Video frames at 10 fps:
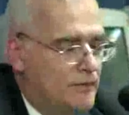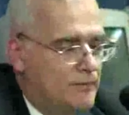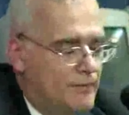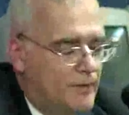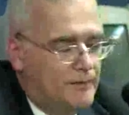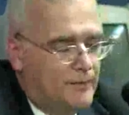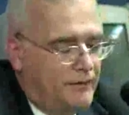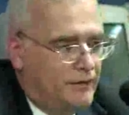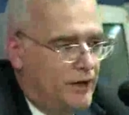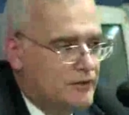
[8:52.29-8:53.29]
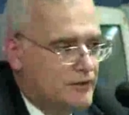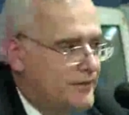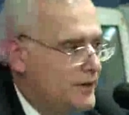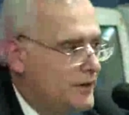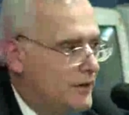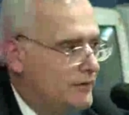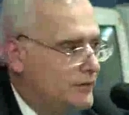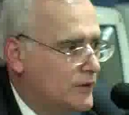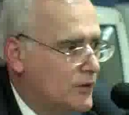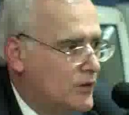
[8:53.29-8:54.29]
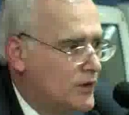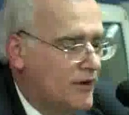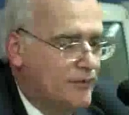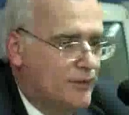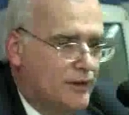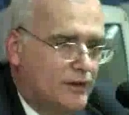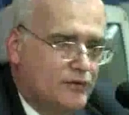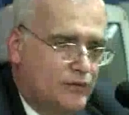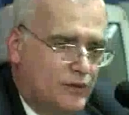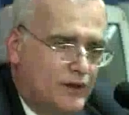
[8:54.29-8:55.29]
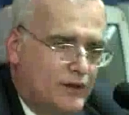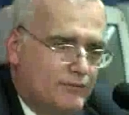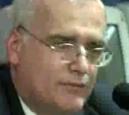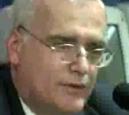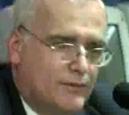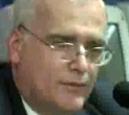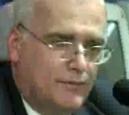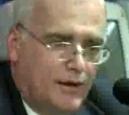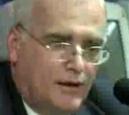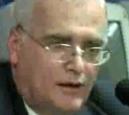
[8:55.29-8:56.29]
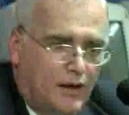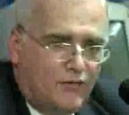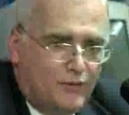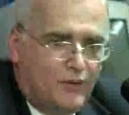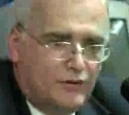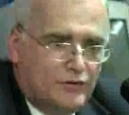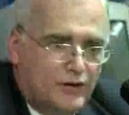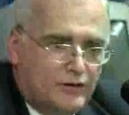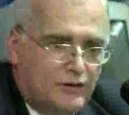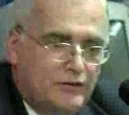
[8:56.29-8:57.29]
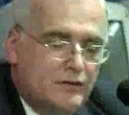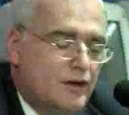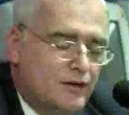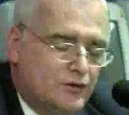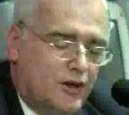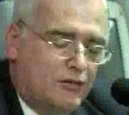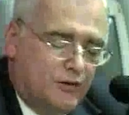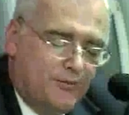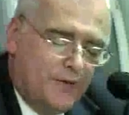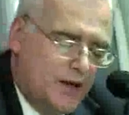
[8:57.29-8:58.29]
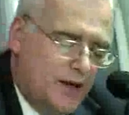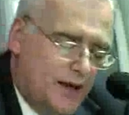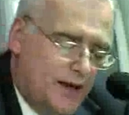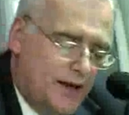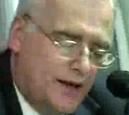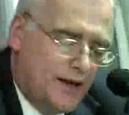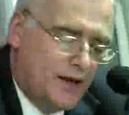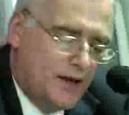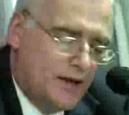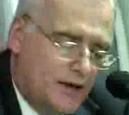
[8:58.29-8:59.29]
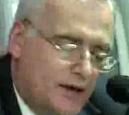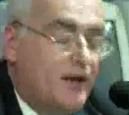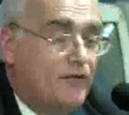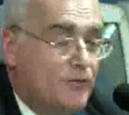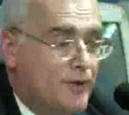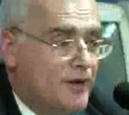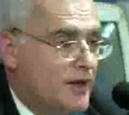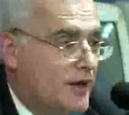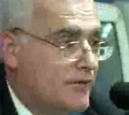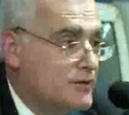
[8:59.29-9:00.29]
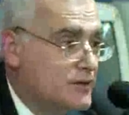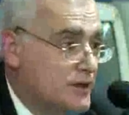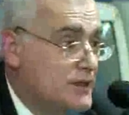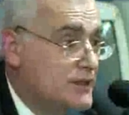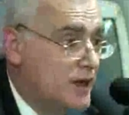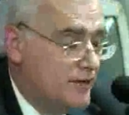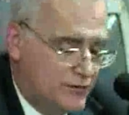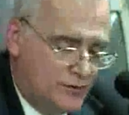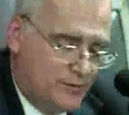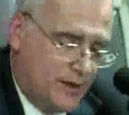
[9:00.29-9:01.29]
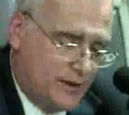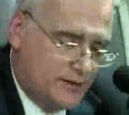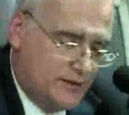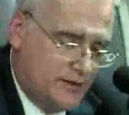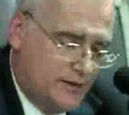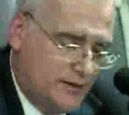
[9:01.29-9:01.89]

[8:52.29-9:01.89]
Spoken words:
My philosophy of local government is really my government in general. Government that governs least governs best.